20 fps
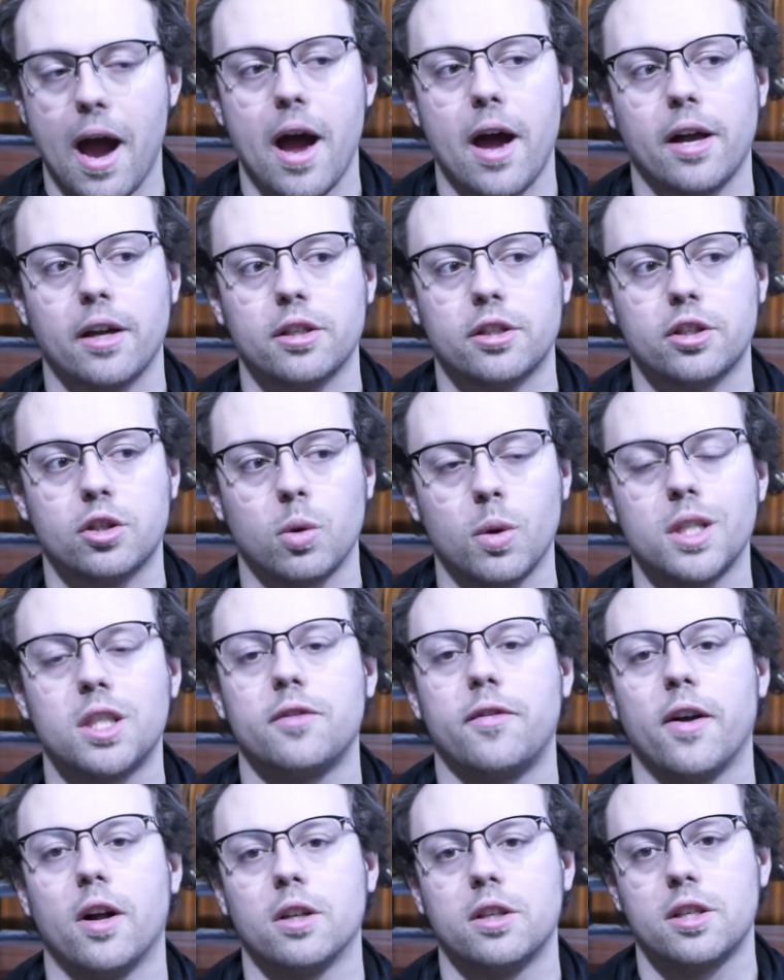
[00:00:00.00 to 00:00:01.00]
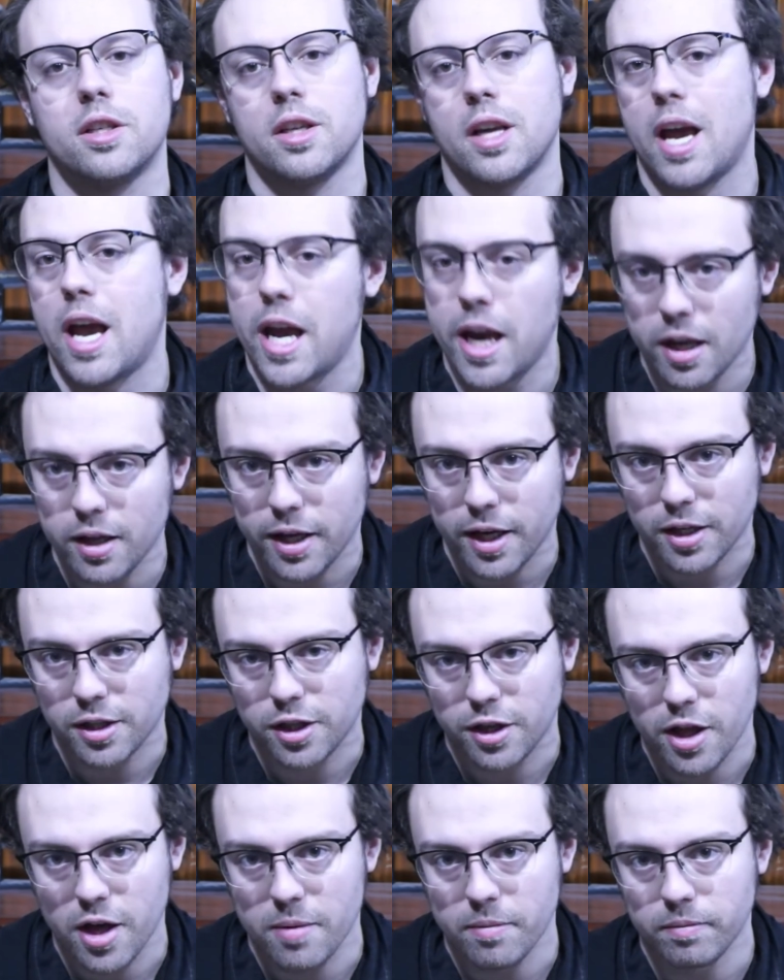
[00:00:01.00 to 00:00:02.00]
as Twitch felt alien
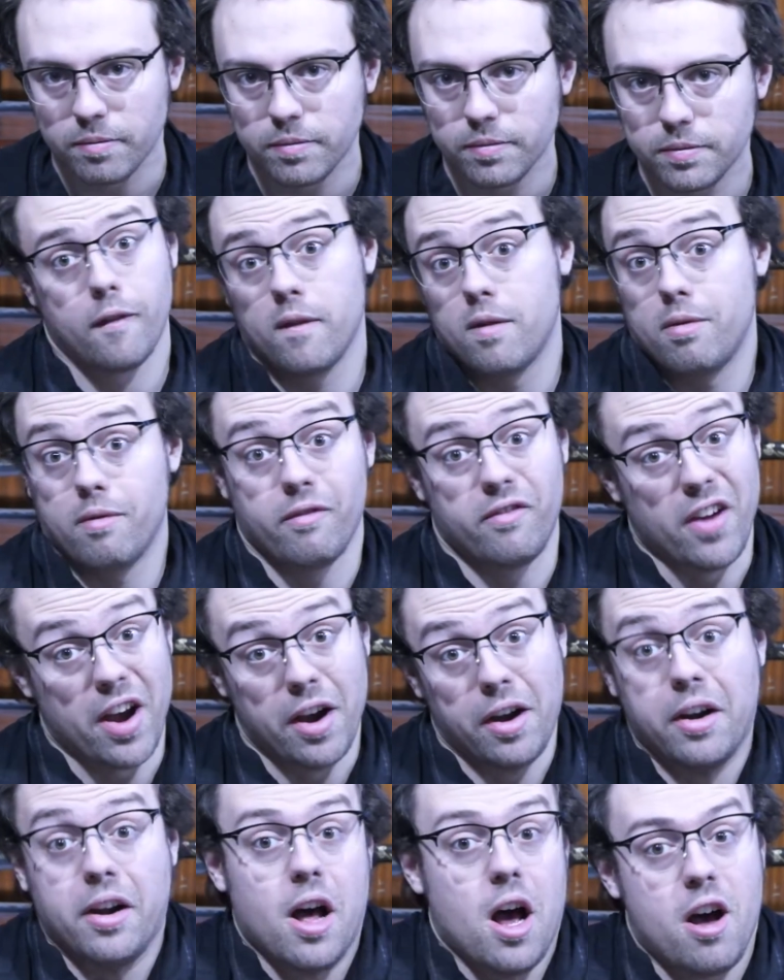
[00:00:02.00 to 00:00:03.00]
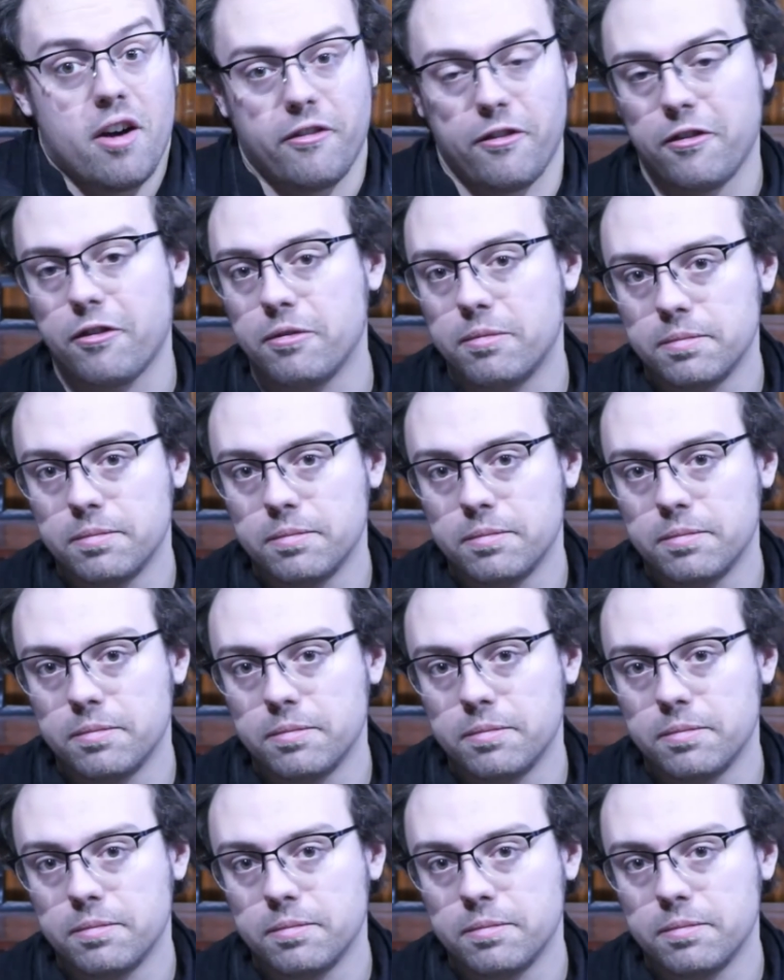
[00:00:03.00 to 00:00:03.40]
to them. Fair enough.